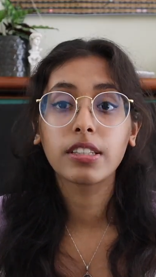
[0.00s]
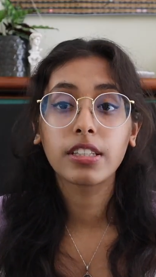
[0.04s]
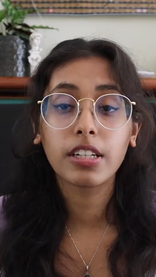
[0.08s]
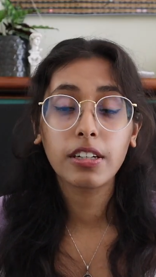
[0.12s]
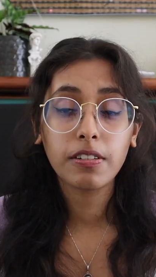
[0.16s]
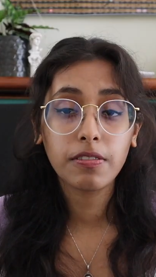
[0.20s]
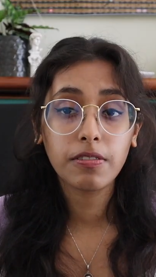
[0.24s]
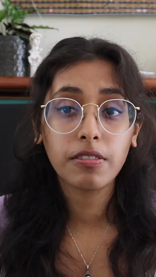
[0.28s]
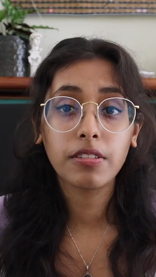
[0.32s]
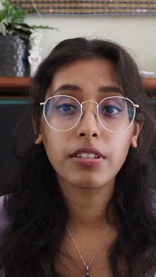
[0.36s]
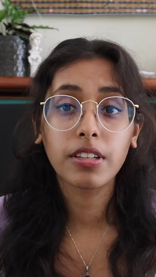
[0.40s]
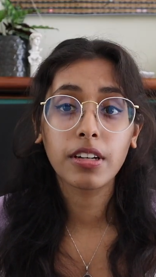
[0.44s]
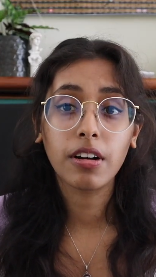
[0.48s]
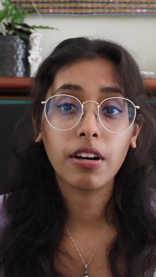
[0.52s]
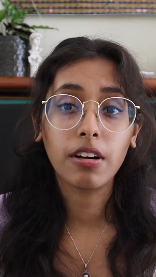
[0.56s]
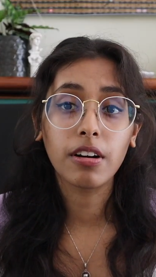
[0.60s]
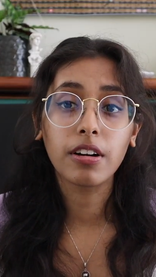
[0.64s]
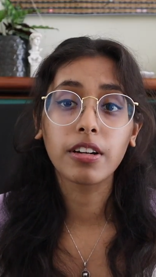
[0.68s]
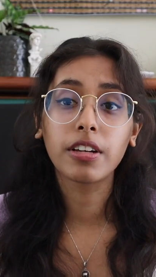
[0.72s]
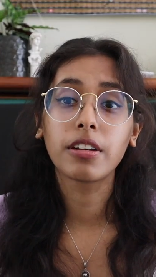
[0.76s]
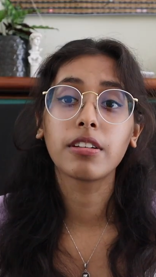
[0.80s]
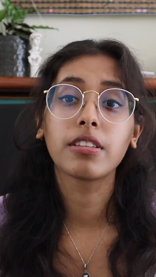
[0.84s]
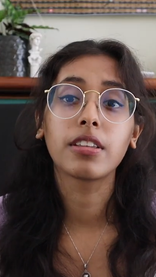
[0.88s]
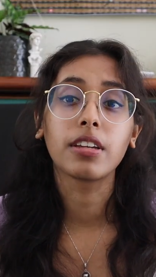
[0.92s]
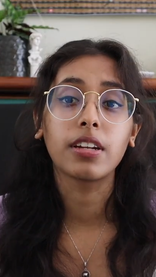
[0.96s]
Therefore, they
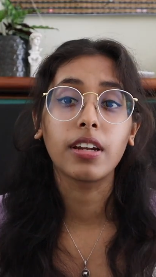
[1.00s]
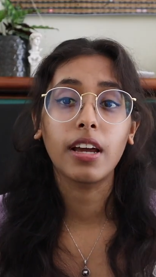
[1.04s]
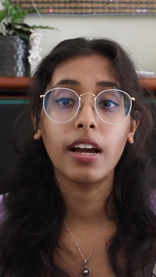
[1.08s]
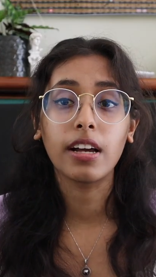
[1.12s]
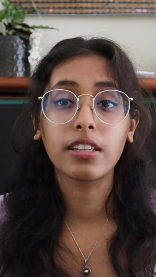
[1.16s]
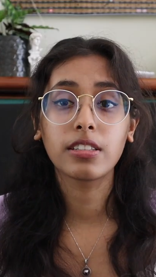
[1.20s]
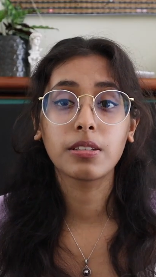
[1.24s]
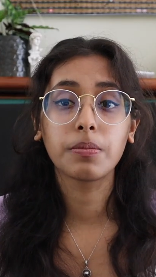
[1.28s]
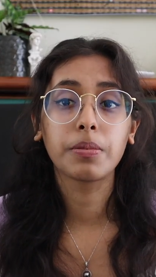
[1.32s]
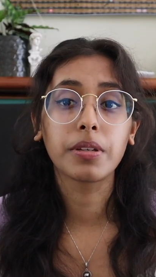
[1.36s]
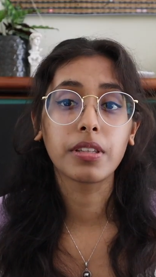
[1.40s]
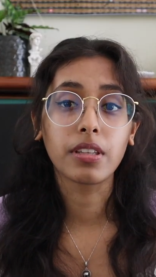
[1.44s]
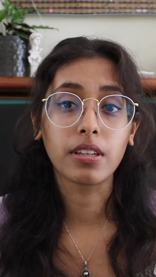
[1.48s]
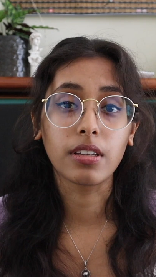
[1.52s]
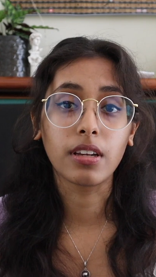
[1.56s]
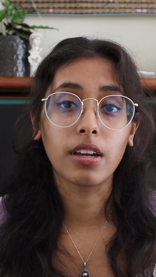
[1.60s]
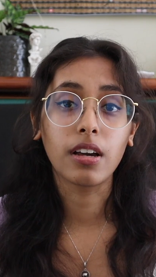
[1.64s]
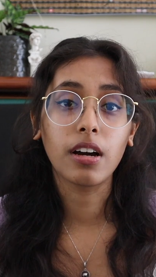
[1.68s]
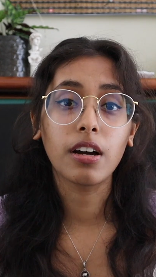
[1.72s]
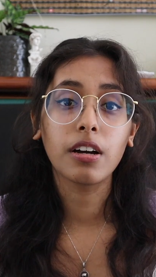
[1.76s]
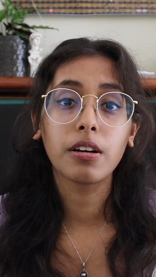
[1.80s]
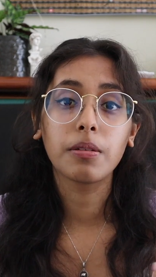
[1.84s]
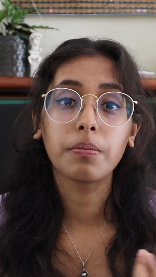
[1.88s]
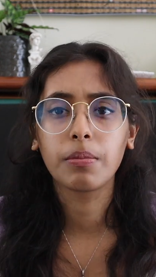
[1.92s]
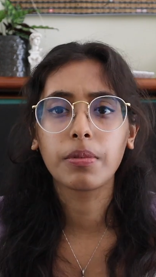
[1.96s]
argued that it had to be the
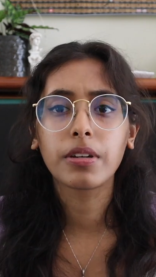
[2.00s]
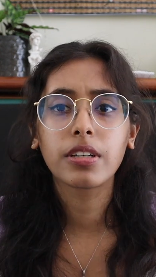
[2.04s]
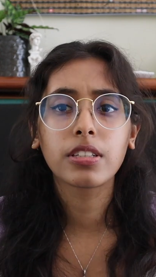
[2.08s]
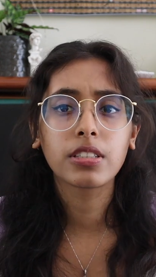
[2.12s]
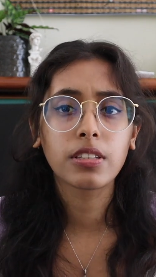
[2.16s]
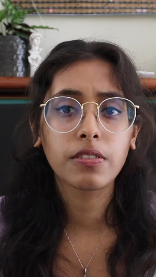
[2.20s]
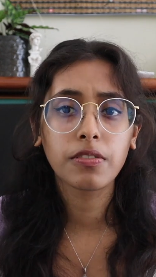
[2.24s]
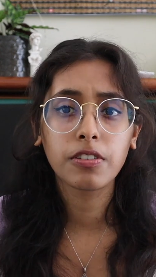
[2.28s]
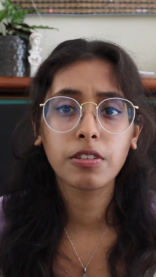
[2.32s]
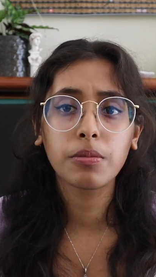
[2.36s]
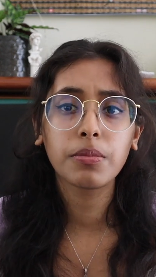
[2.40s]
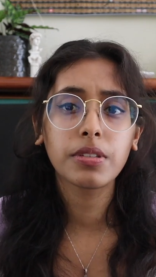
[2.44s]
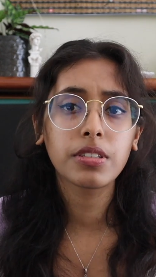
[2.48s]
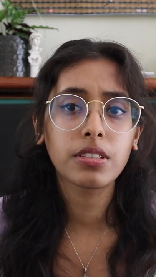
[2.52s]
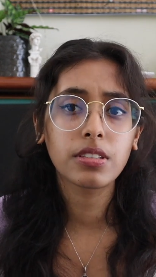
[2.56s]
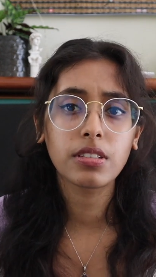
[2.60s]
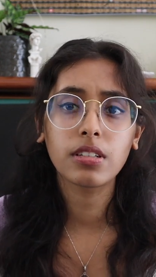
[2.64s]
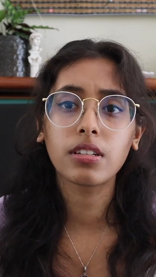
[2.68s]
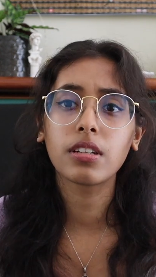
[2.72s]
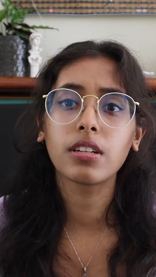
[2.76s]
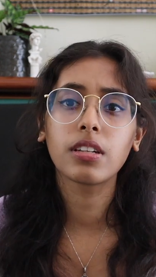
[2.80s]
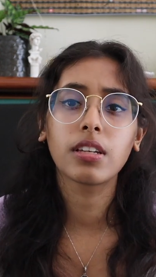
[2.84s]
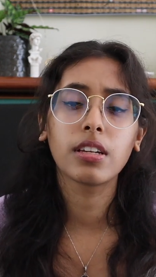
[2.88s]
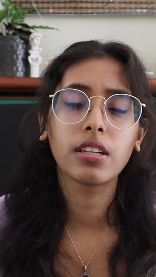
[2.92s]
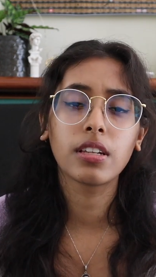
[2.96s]
gut because if humans
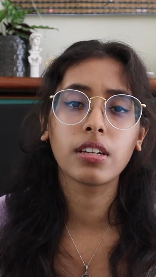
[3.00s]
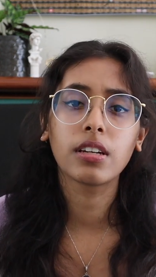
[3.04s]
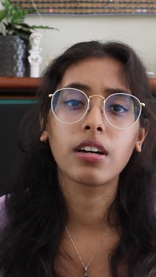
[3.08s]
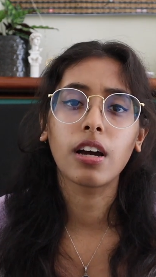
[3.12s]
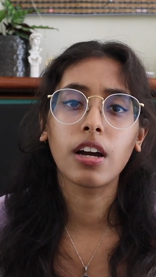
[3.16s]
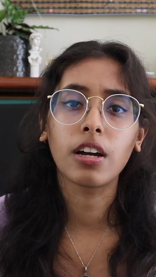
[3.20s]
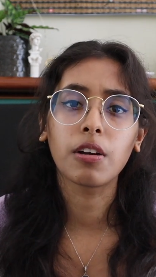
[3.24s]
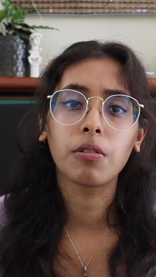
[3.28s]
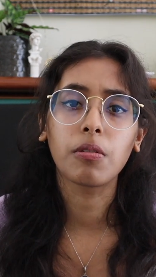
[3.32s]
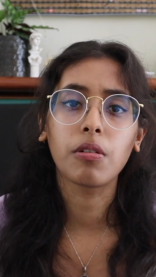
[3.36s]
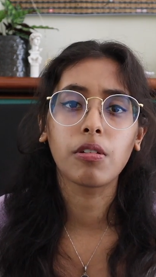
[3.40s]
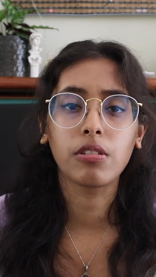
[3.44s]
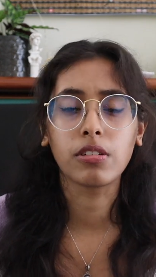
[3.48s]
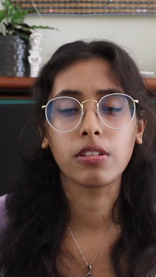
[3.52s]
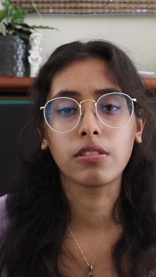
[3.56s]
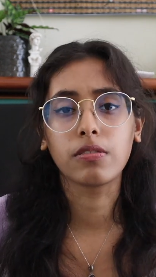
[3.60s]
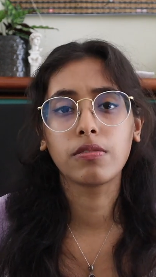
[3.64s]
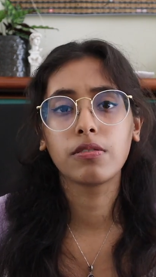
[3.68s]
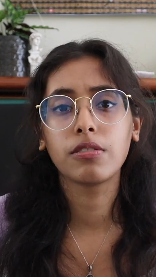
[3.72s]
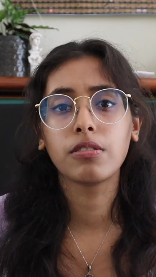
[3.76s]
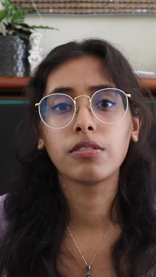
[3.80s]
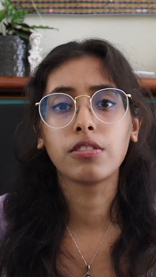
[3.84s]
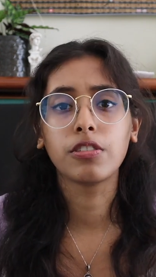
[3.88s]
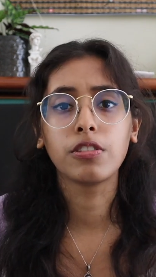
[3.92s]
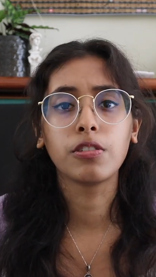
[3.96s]
started eating high quality food,